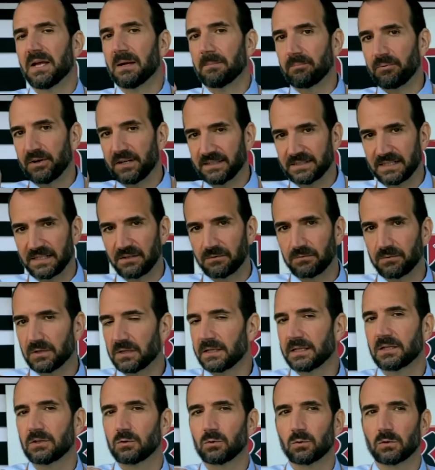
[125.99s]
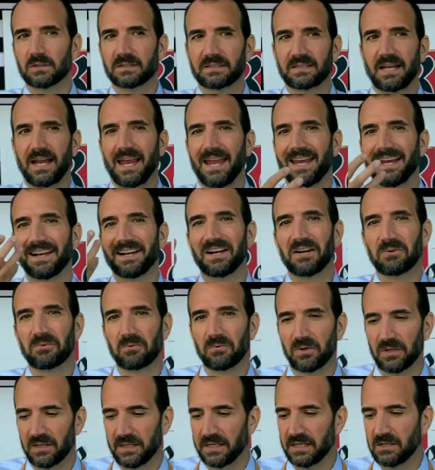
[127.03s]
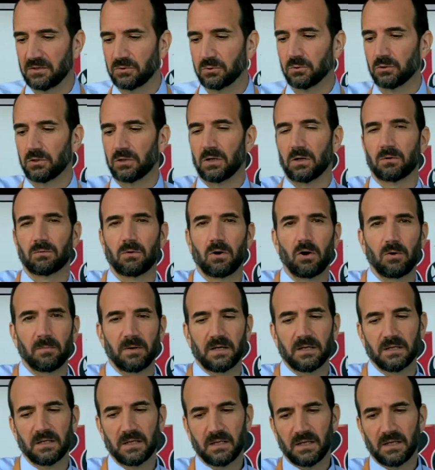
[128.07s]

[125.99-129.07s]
Brings in a really cool tang, a really cool aroma.